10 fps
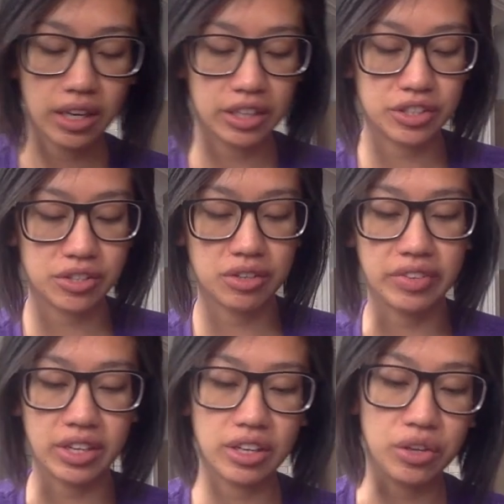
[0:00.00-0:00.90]

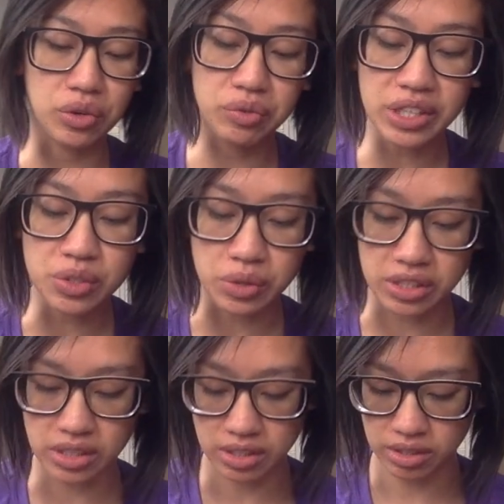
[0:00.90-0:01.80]
Conserving your
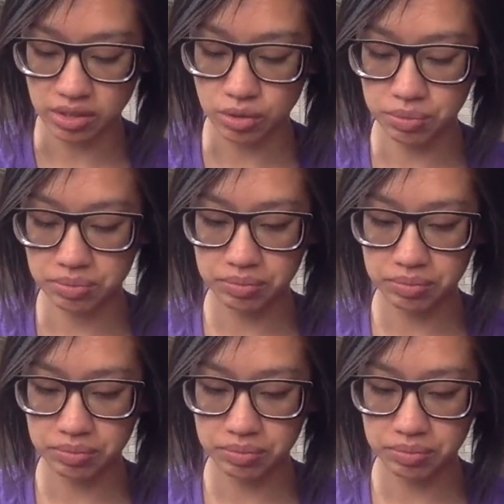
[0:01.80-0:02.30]
resources. Oop.